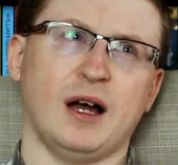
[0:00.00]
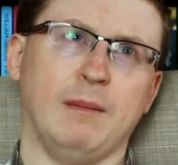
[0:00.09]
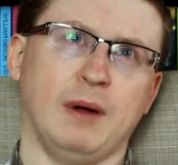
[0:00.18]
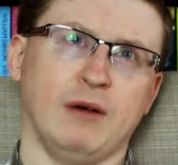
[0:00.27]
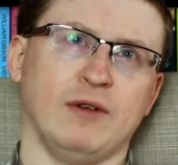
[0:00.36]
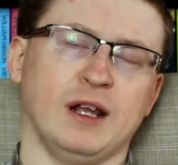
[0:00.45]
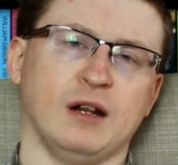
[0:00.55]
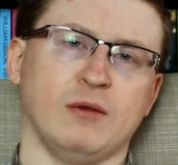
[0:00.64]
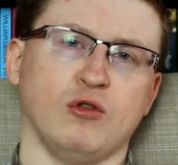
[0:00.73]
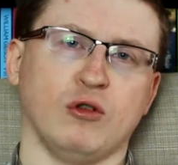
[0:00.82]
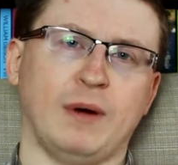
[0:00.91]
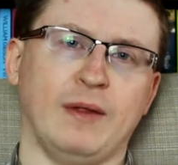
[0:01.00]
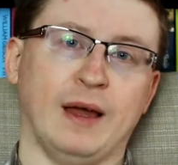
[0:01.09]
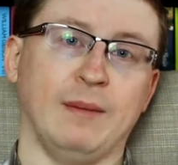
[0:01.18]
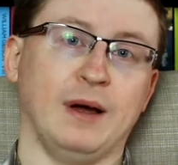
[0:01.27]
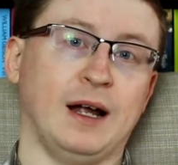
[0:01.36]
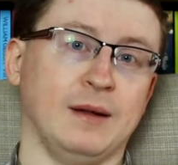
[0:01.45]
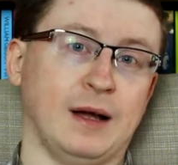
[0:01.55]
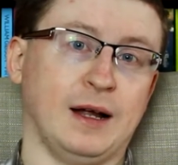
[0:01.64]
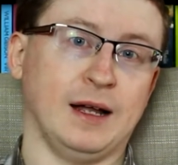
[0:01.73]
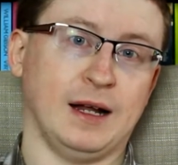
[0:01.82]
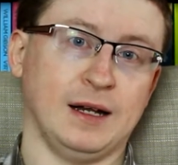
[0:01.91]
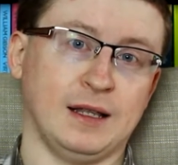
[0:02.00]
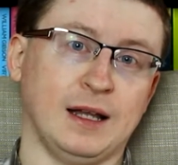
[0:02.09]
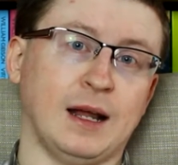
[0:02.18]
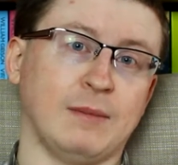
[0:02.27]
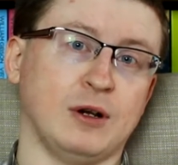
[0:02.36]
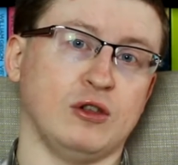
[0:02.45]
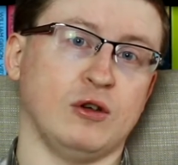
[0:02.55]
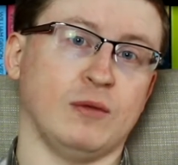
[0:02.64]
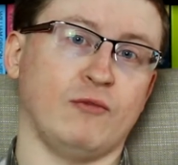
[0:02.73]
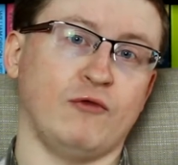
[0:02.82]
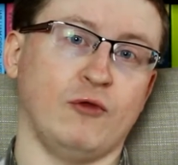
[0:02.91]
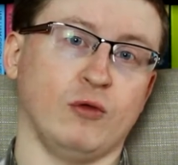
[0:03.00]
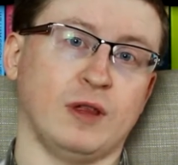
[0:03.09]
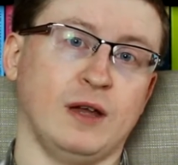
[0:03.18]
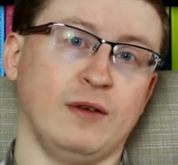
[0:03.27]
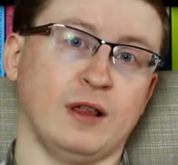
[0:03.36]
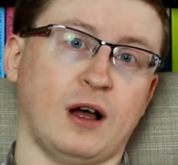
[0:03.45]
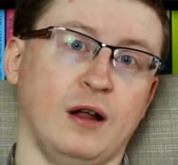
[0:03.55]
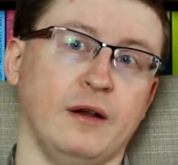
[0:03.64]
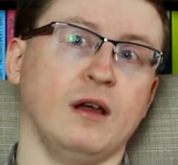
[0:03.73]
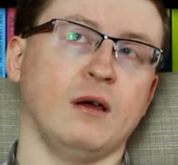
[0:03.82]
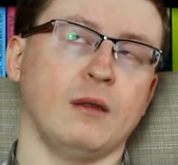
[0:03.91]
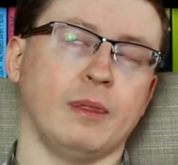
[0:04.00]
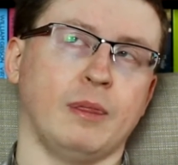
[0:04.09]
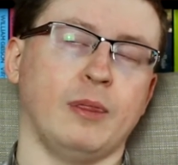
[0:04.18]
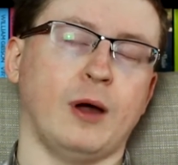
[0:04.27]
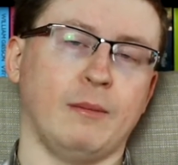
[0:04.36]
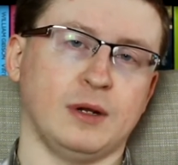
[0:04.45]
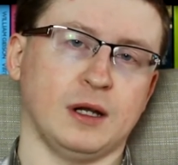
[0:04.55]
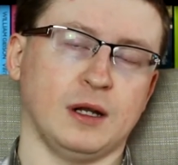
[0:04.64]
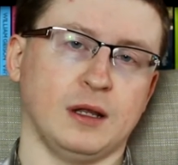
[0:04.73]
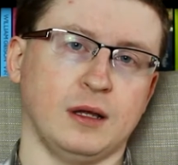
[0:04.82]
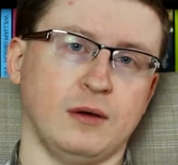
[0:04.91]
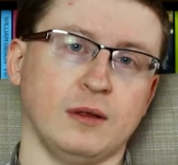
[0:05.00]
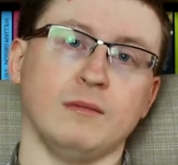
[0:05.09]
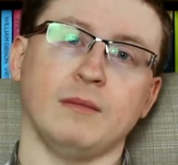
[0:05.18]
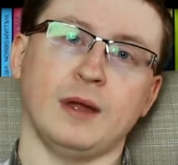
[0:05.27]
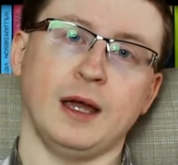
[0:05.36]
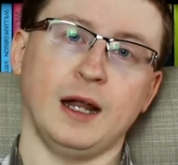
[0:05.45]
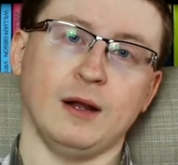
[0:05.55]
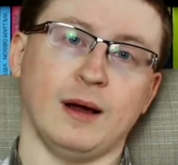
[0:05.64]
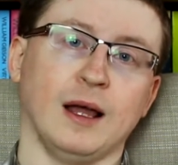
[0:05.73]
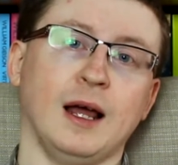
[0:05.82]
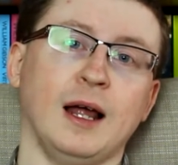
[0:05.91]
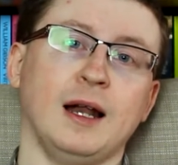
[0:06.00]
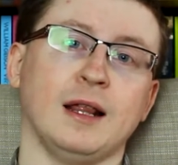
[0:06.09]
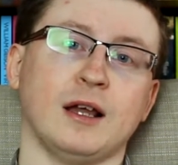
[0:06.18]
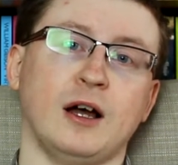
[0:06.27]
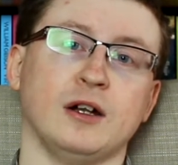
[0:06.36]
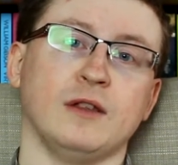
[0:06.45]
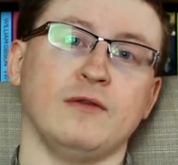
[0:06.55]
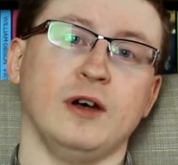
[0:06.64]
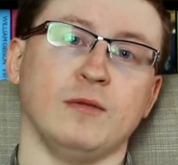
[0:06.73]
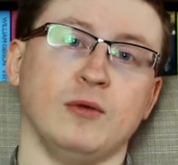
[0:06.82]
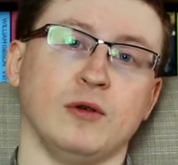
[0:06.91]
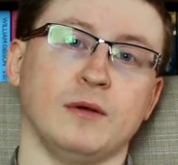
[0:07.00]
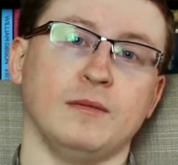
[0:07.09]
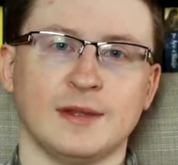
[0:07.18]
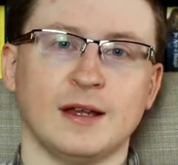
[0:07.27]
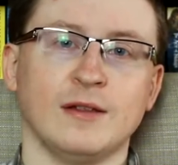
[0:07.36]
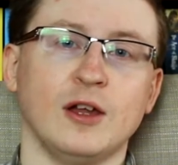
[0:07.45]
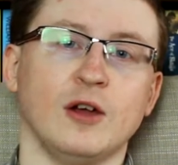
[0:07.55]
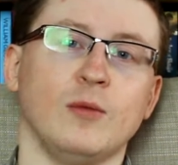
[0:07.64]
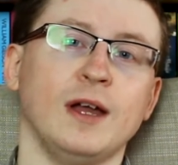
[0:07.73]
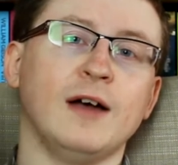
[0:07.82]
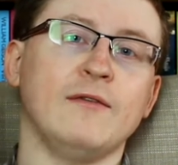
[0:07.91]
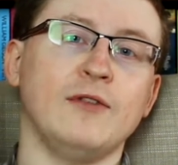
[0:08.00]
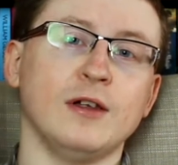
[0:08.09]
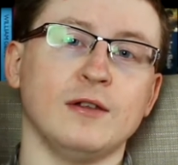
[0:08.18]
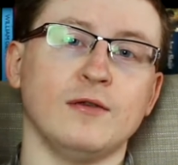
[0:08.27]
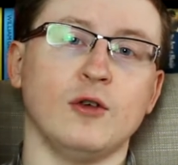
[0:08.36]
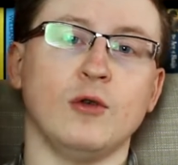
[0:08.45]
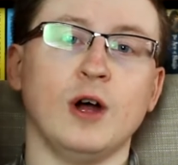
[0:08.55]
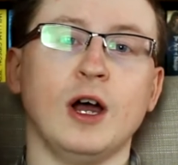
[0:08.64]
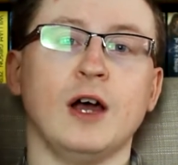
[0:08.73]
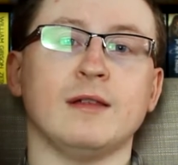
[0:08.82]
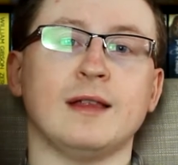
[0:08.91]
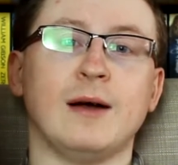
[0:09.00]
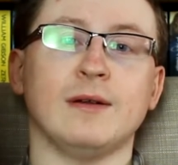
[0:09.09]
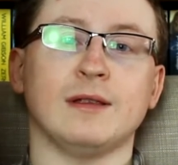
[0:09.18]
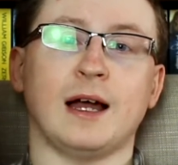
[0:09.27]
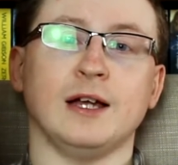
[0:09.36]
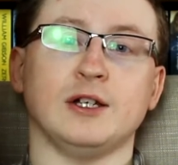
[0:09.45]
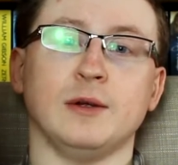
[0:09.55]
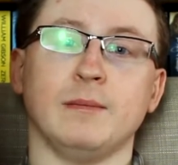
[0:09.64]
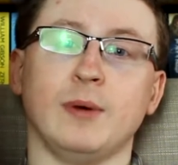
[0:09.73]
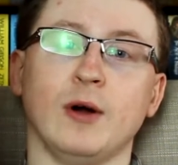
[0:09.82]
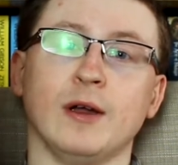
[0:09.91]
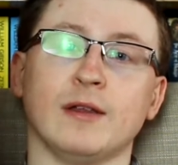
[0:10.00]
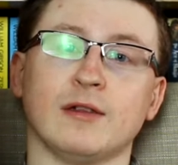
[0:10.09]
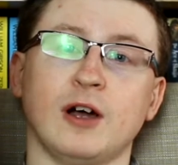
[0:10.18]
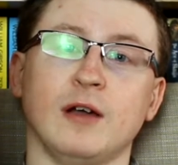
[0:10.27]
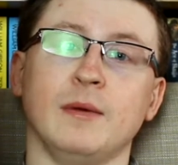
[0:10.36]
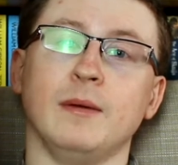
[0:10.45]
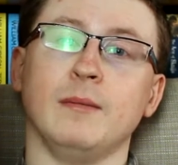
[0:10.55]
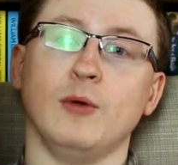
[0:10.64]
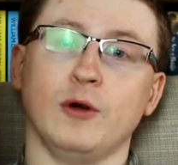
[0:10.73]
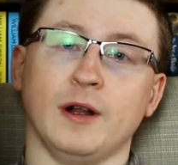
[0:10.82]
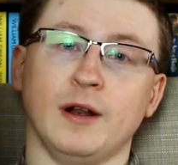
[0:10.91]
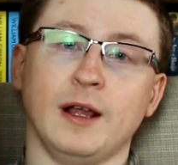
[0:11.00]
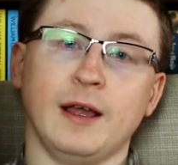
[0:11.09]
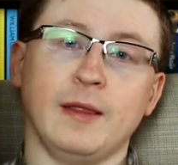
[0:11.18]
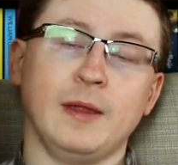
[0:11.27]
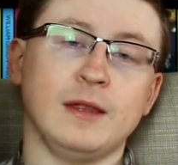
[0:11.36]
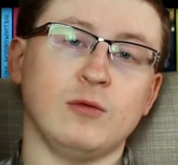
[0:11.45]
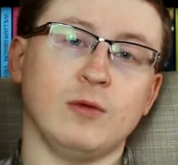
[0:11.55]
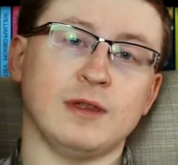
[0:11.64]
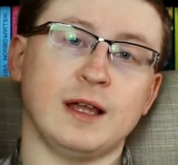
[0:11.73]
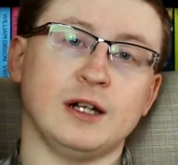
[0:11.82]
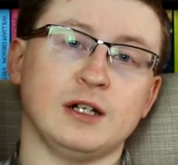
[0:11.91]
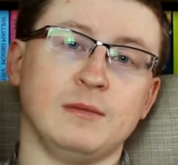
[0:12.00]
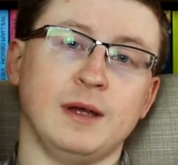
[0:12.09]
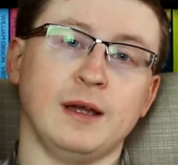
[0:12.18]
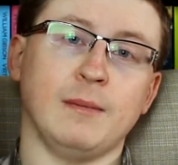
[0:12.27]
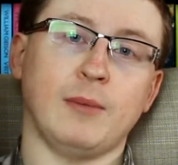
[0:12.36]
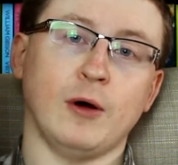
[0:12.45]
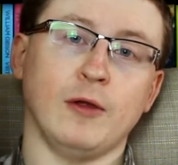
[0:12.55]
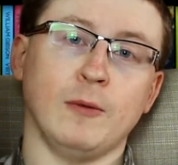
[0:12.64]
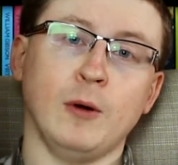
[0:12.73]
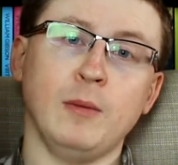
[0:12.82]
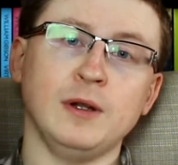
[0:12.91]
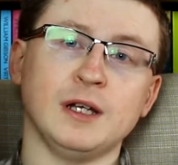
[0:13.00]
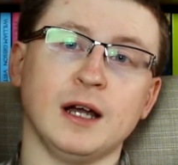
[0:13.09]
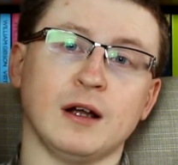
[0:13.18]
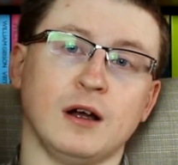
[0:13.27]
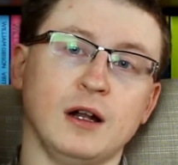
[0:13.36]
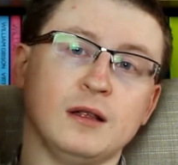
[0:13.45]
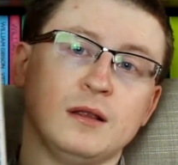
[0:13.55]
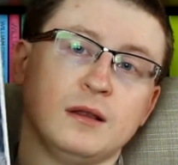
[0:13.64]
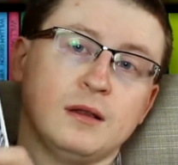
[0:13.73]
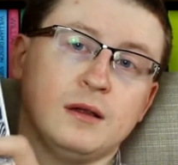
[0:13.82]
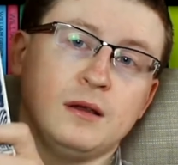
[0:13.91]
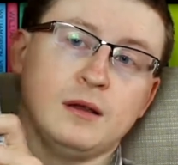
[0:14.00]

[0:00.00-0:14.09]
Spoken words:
I'm not really going to talk about them, and indeed I'm going to do a full series on that particular series. Anyway, let's get on to the first book. So we have, first of all, Down Station by Simon Morden. This was sent to me by the publisher, Gollancz,